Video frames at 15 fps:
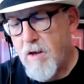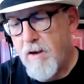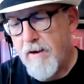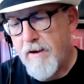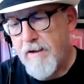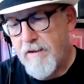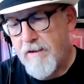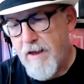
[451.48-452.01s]

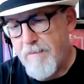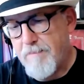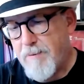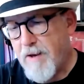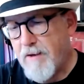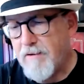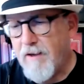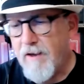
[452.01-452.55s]
Get that
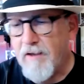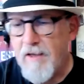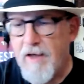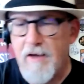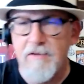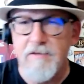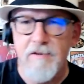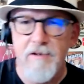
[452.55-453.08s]
pigtail
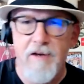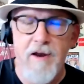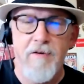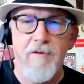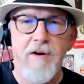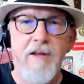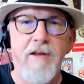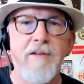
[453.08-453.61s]
out. So
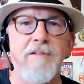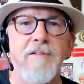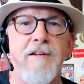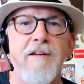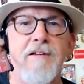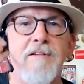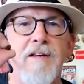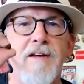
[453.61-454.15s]
there it is.
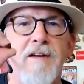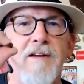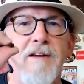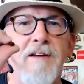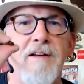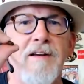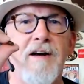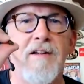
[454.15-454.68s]
There's the,
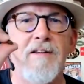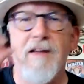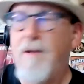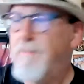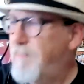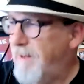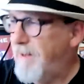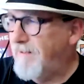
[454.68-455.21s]
cut
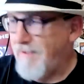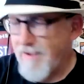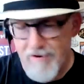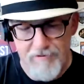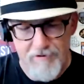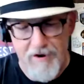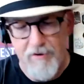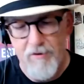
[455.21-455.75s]
that
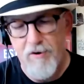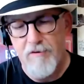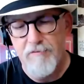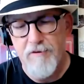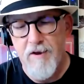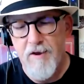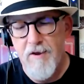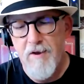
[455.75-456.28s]
pigtail right off.
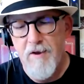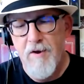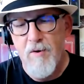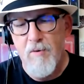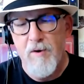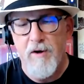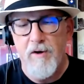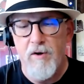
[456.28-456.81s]

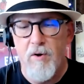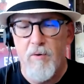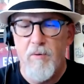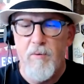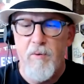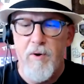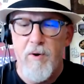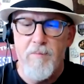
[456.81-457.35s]
We're going to go
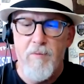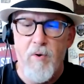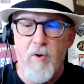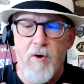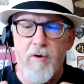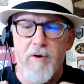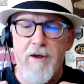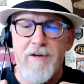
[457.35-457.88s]
one
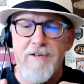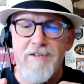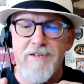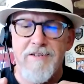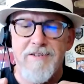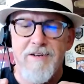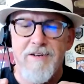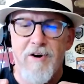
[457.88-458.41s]
more and
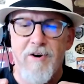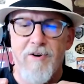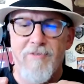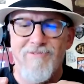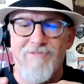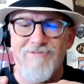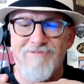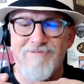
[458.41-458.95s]
just
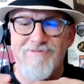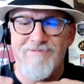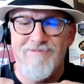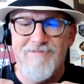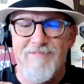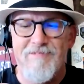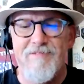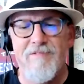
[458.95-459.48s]
go.
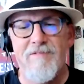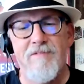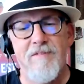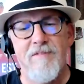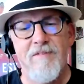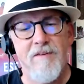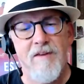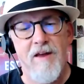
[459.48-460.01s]

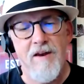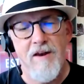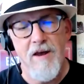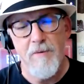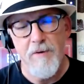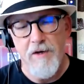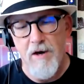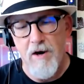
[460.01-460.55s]
And
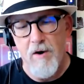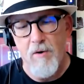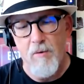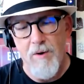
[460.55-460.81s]
there we go.